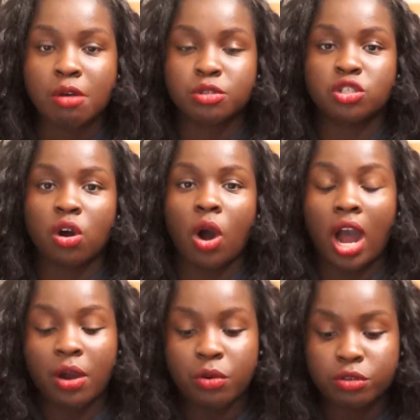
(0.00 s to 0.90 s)
So
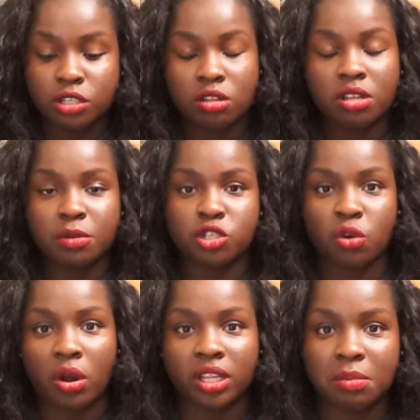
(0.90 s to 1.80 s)
I will slowly but
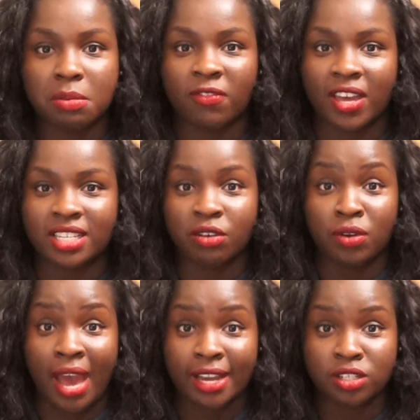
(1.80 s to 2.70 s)
surely be phasing
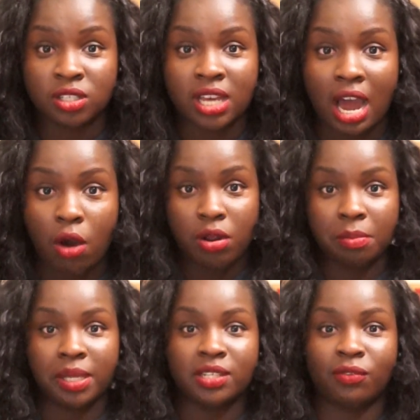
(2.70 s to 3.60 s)
reactions out in
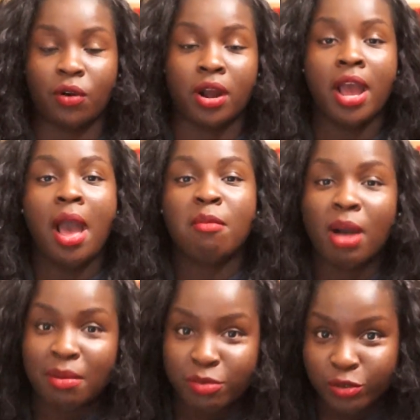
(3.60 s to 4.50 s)
place for
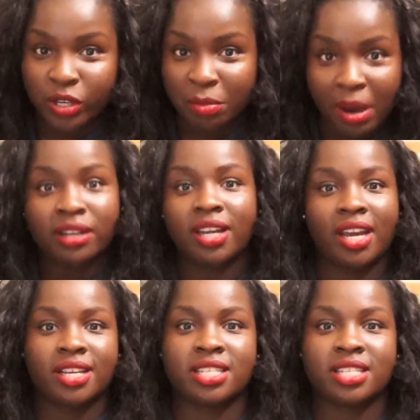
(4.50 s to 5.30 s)
my Music Mondays.